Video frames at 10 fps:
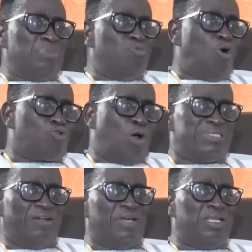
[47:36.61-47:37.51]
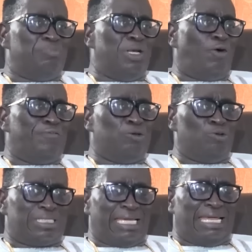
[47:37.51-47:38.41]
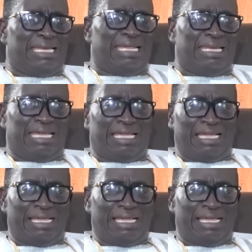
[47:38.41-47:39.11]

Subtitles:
you are going to have any beloved who said that day.